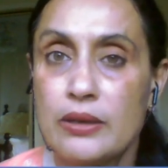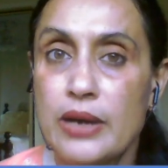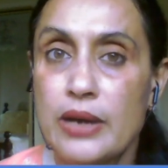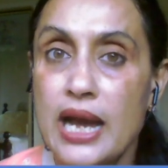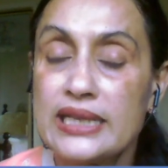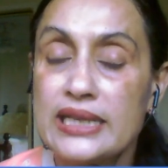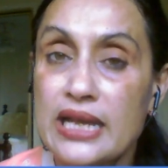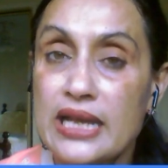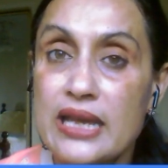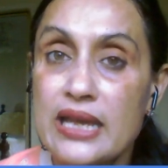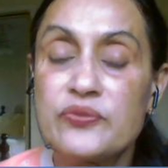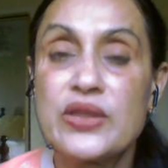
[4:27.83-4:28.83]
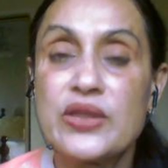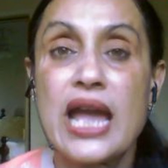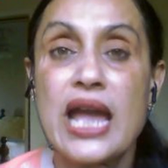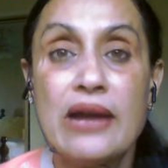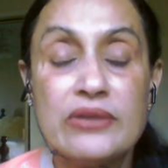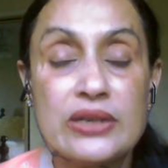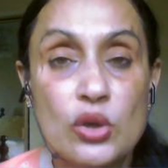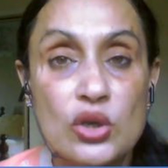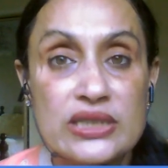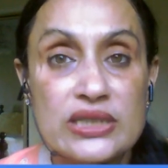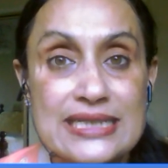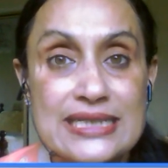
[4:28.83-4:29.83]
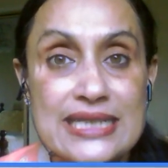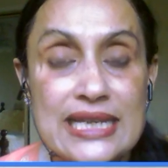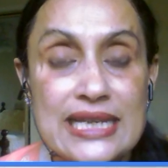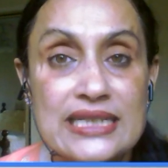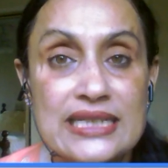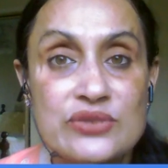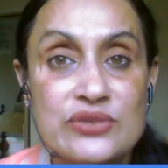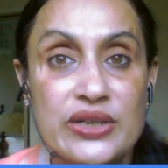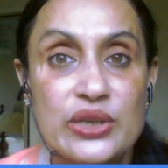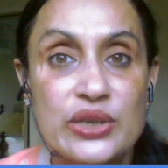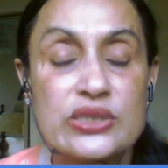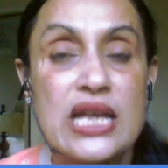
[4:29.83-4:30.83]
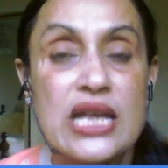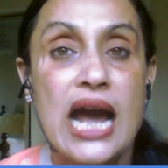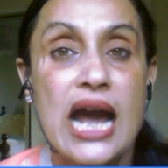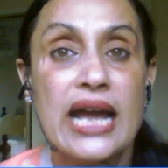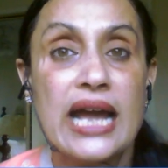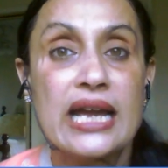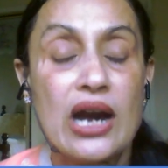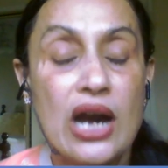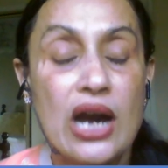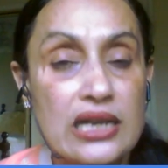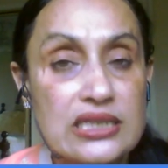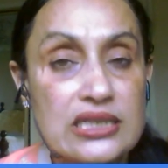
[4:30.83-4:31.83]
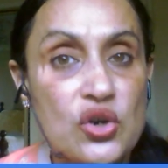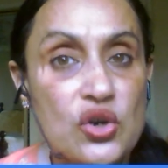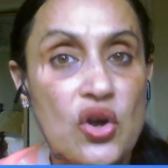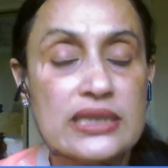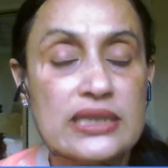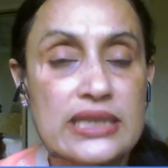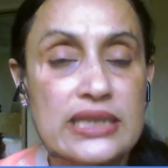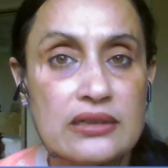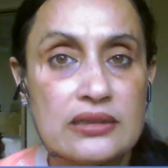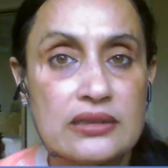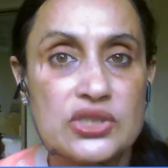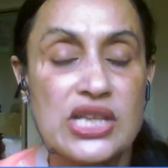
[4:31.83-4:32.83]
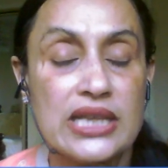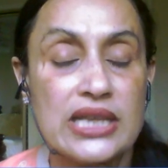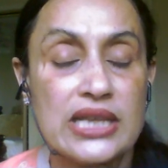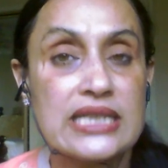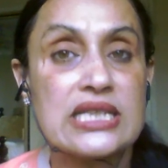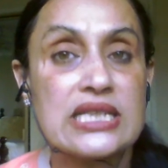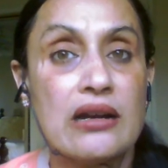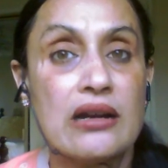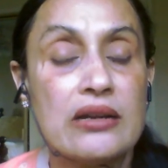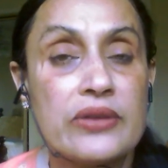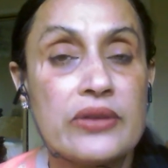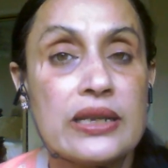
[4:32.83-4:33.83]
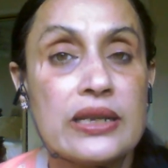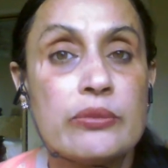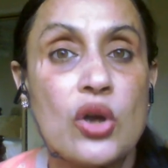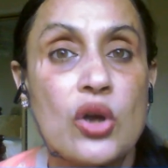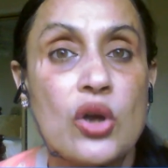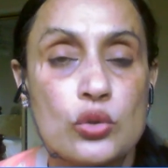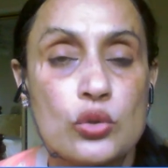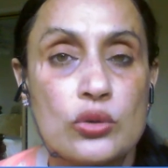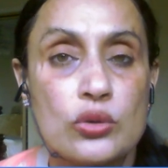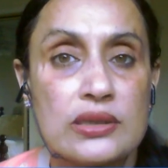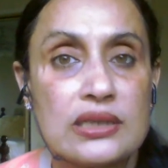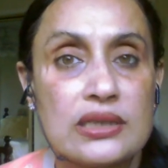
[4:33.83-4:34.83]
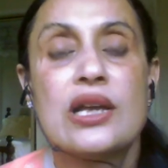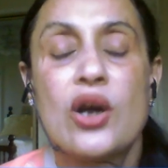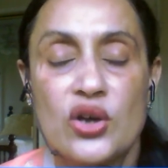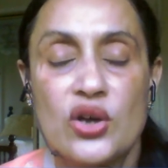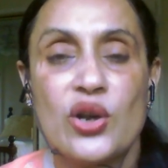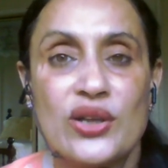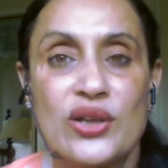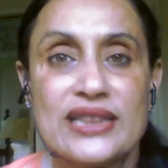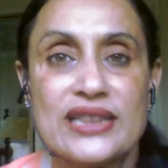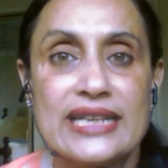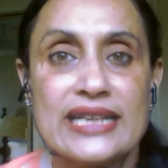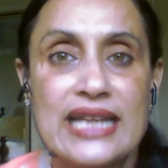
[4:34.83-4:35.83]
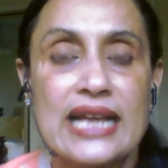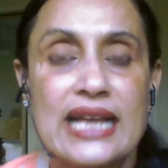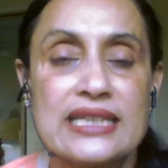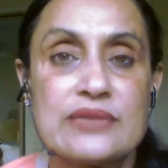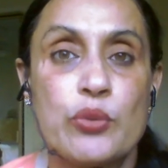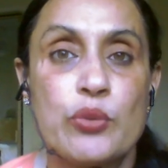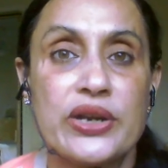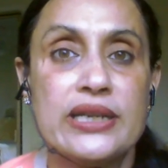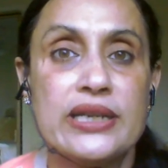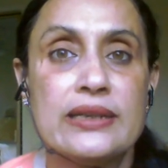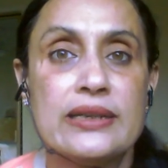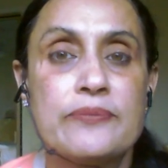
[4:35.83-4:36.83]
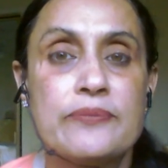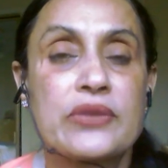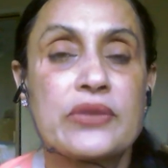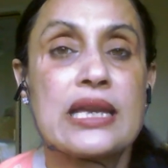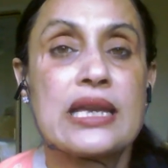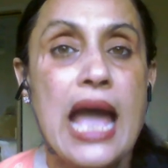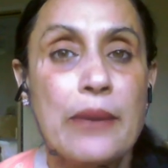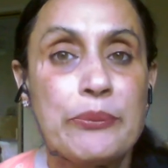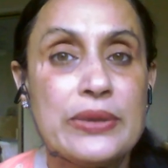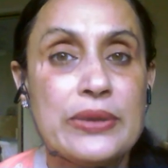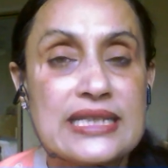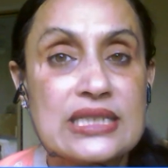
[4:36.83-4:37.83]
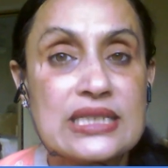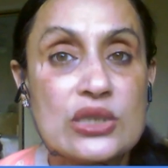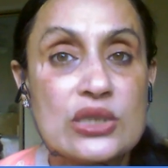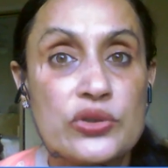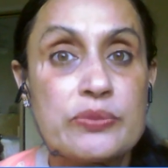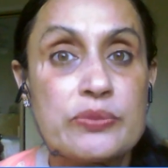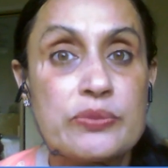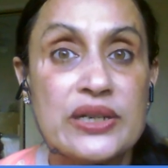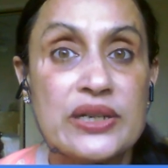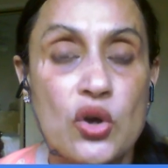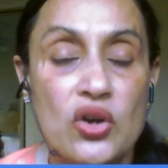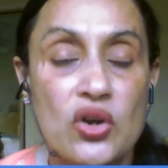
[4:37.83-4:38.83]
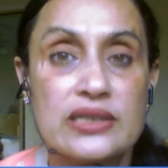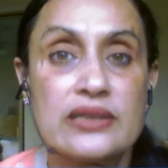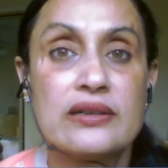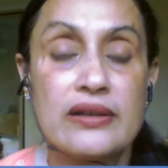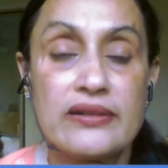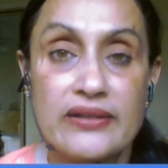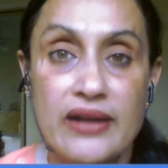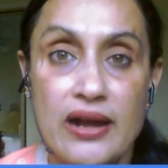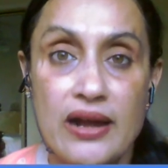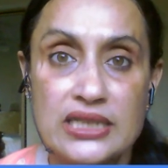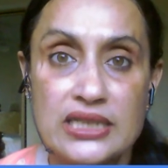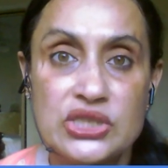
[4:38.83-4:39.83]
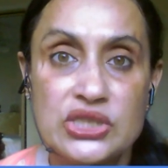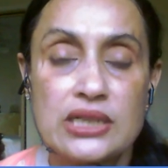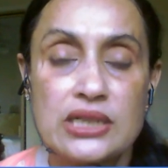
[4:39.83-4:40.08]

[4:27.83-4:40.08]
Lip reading: And if they haven't already seen these videos, I strongly urge, these are available on Google, online at this point. Happiness course by Dr. Raj,